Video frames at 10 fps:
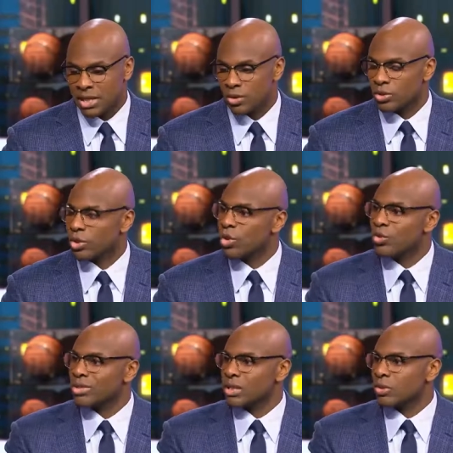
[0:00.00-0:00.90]
down to is who
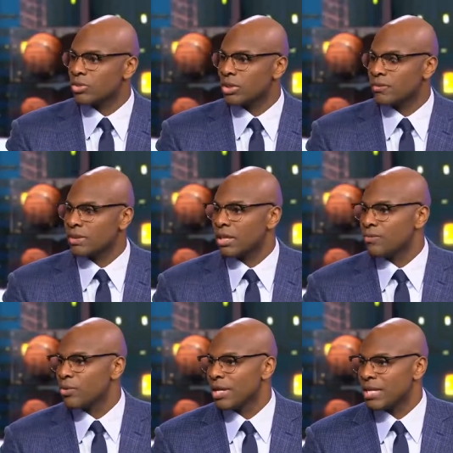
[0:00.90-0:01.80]
is close enough to give
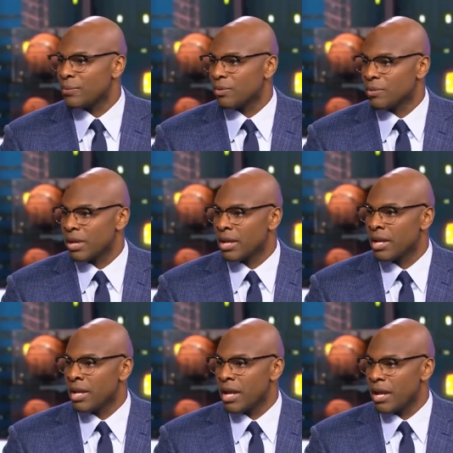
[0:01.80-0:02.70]
you that type of pick
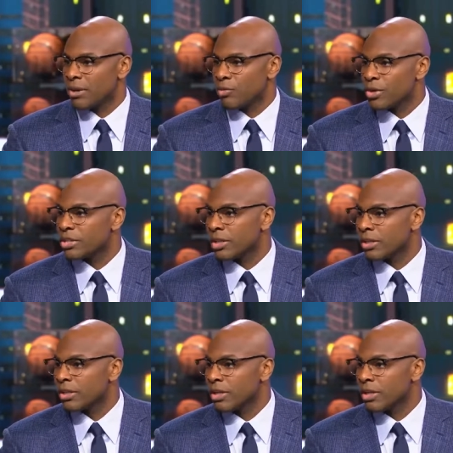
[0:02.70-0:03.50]
and to risk it.